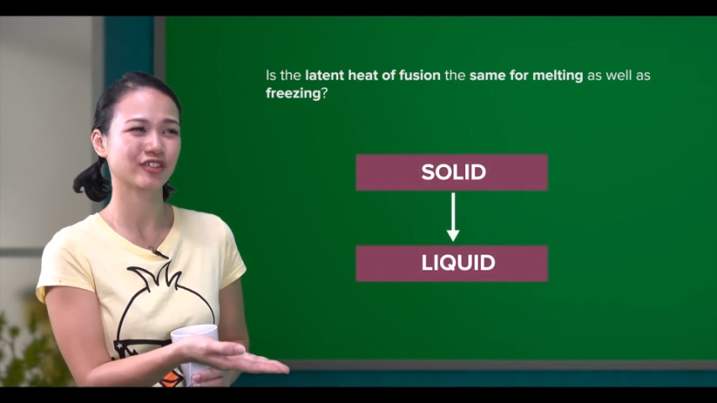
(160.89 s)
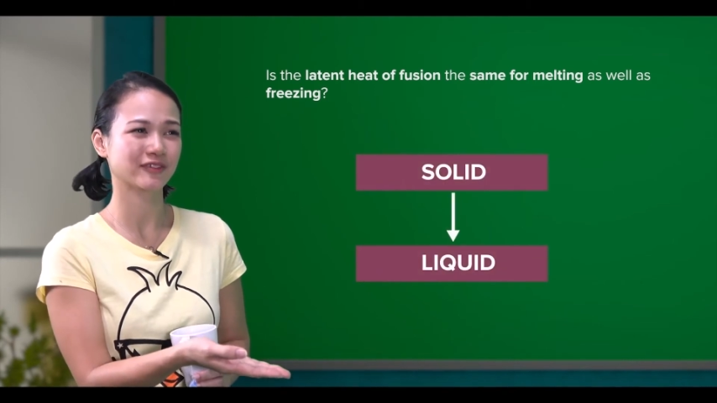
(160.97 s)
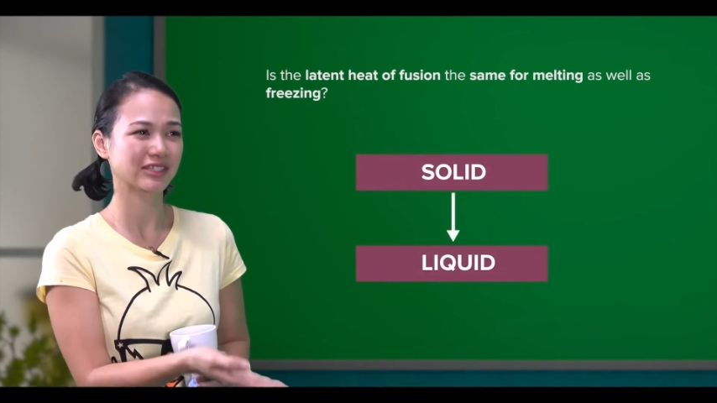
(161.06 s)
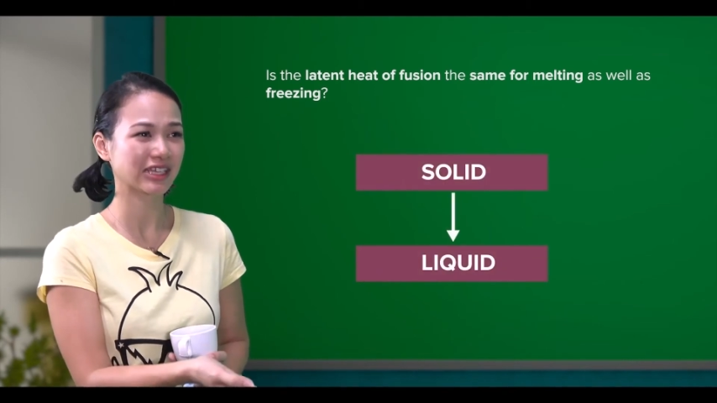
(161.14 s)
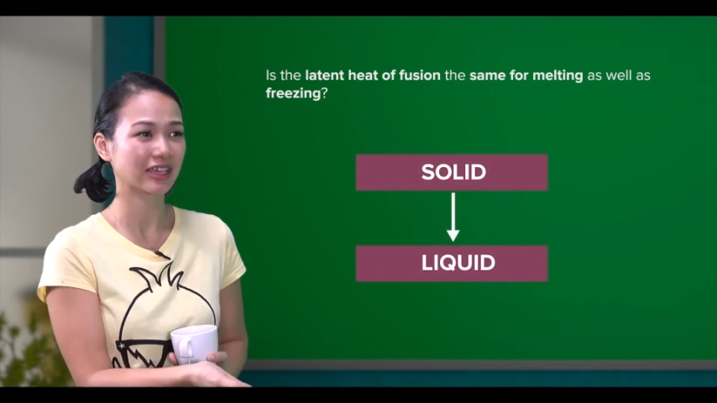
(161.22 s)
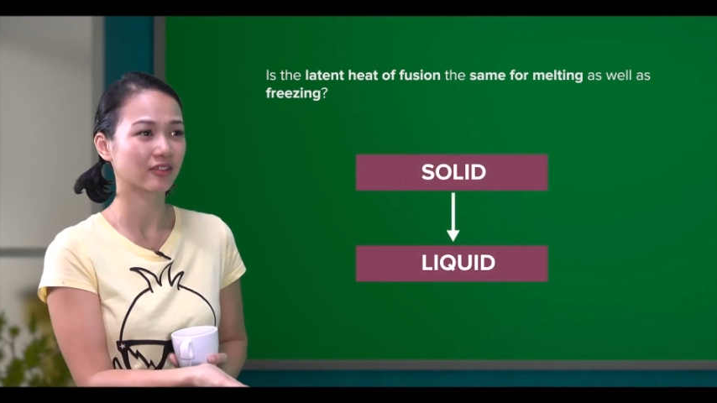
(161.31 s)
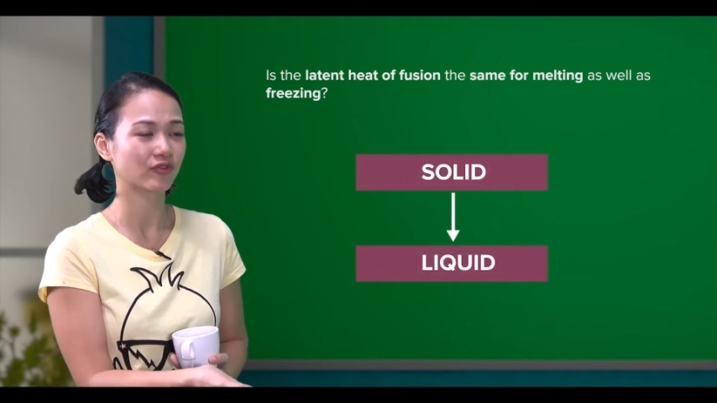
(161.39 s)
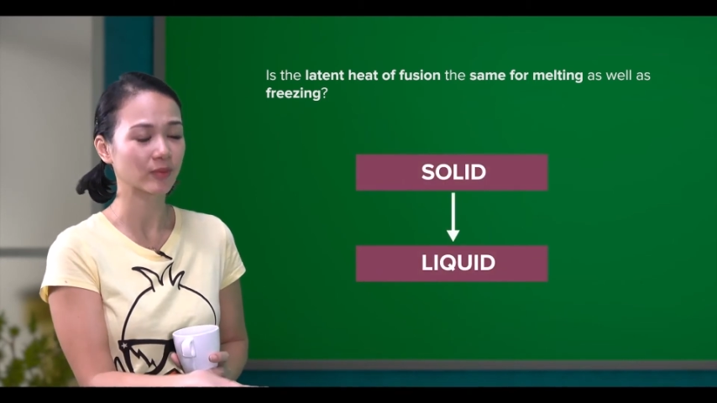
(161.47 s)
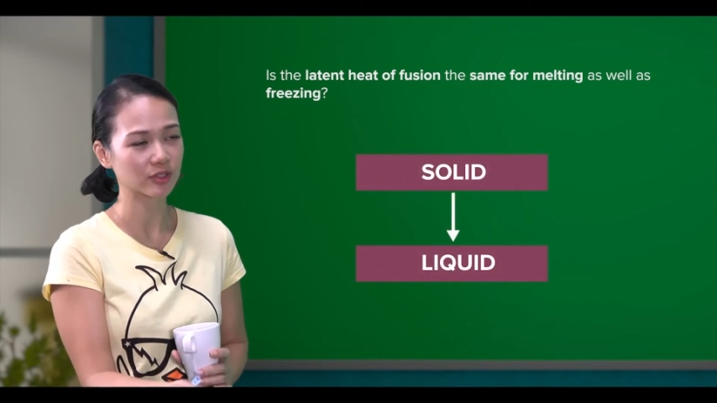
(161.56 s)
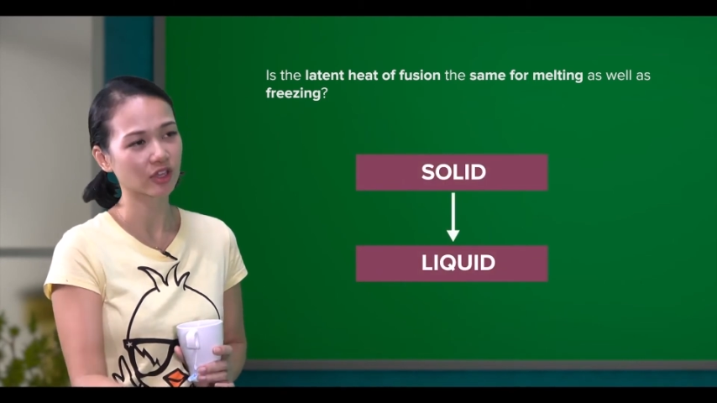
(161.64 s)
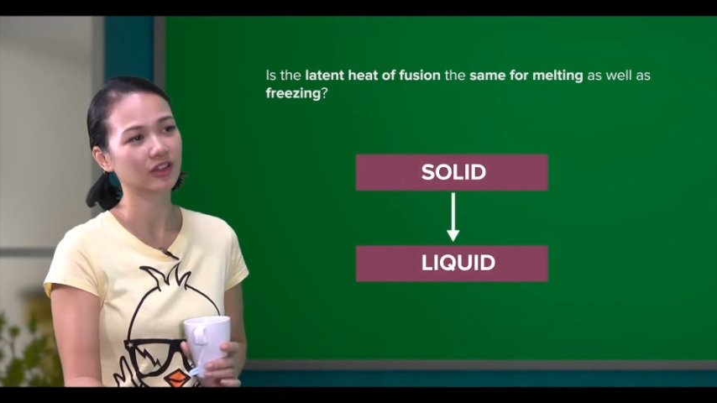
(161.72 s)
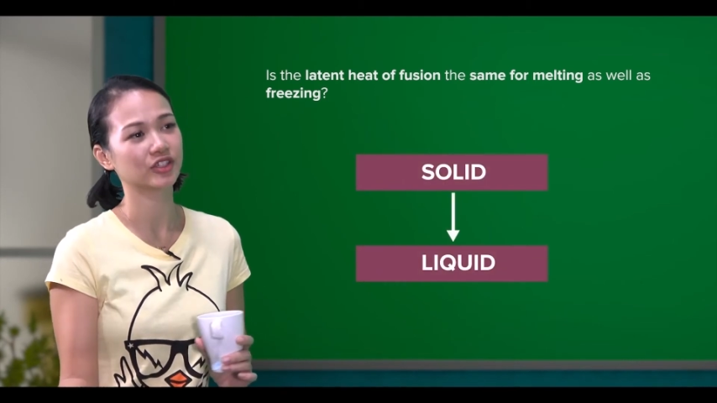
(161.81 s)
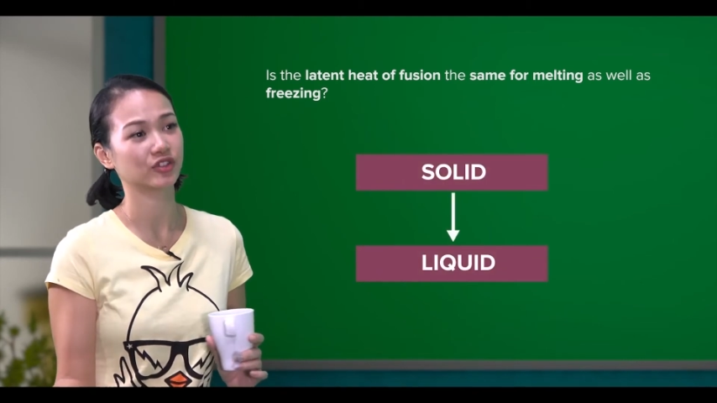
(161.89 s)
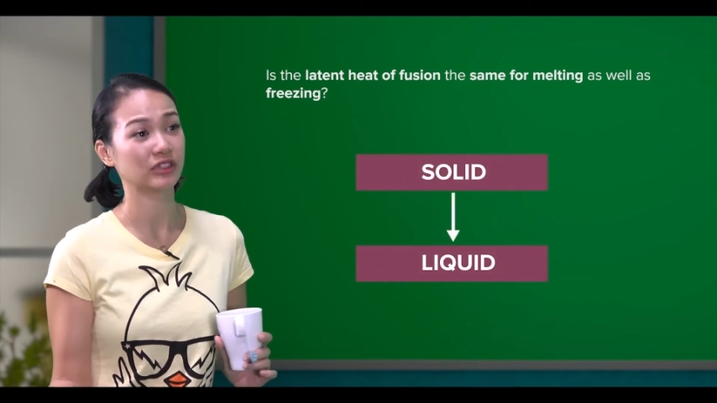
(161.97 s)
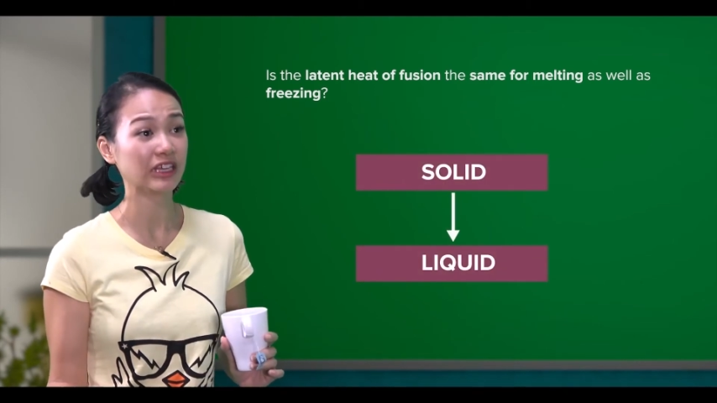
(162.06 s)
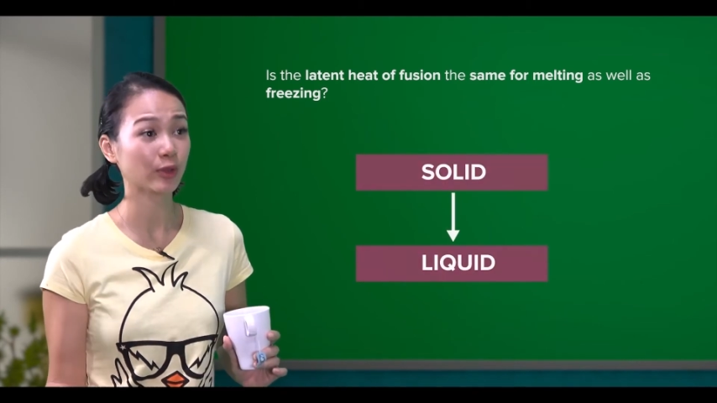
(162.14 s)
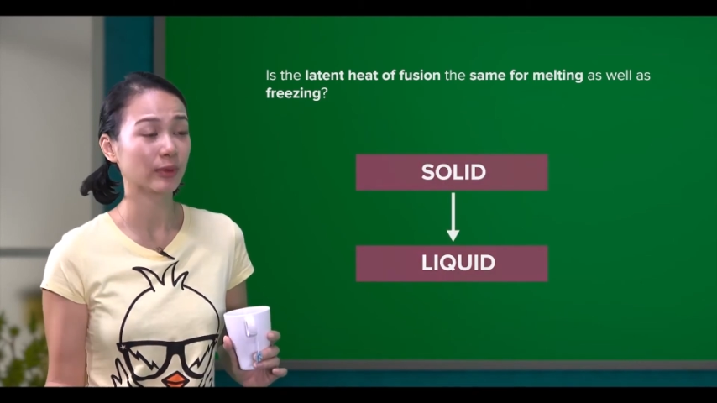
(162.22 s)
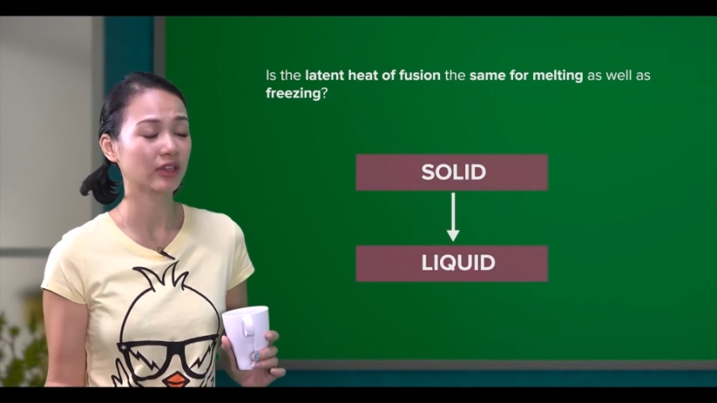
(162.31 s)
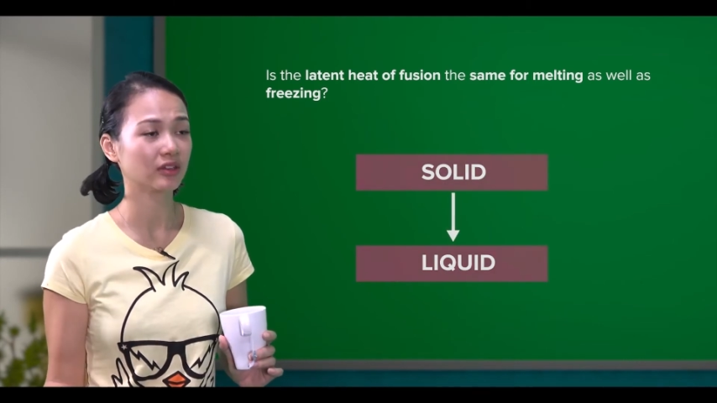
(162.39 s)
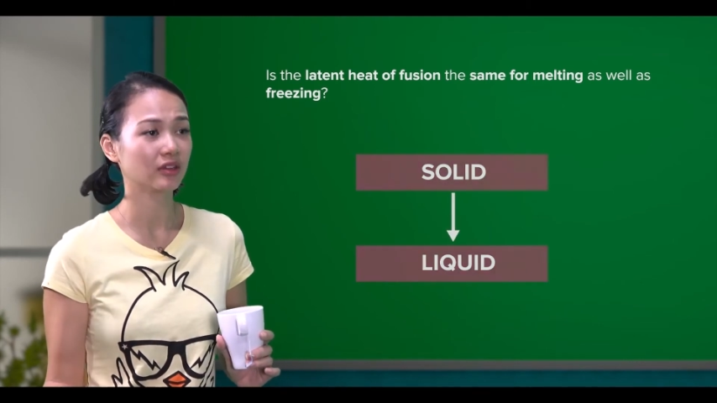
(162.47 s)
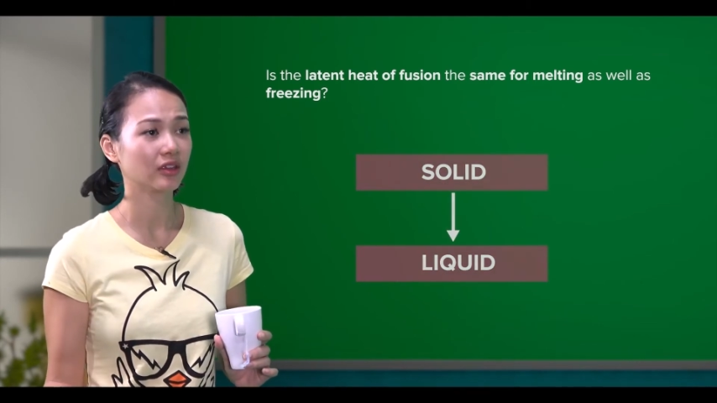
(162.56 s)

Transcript: of state from solid to liquid,